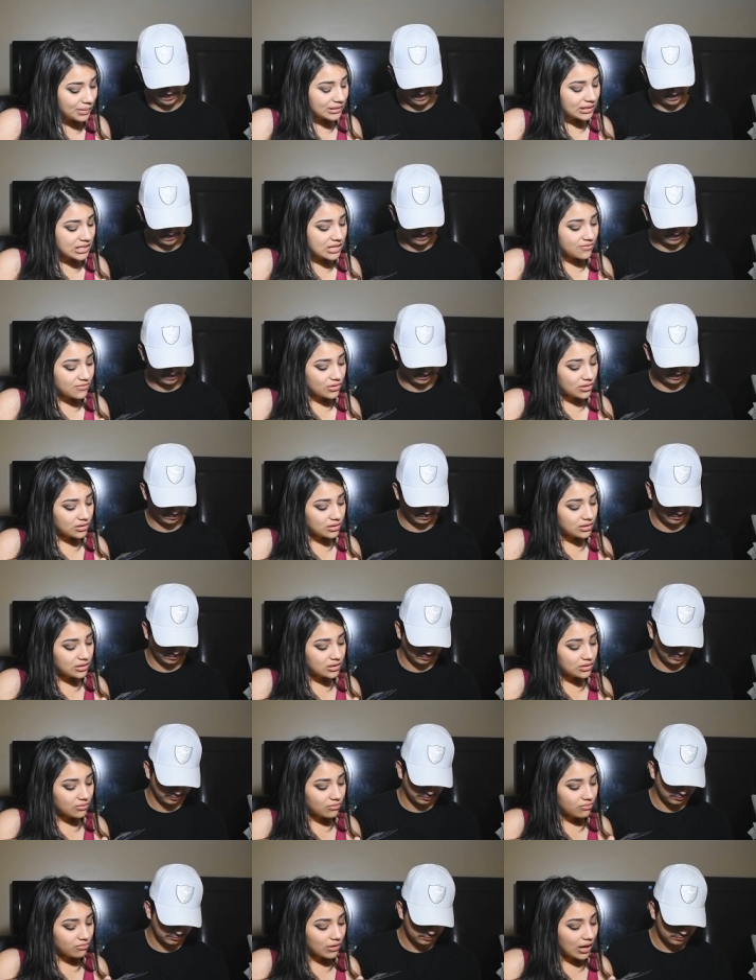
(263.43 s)
but then if you
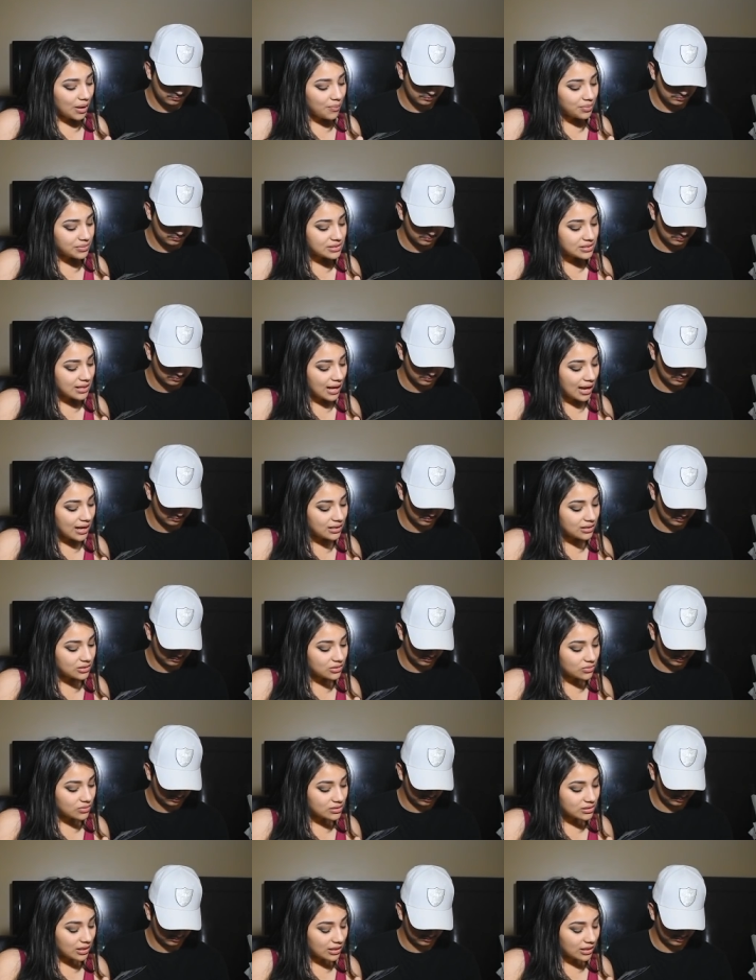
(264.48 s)
look right beside you, it's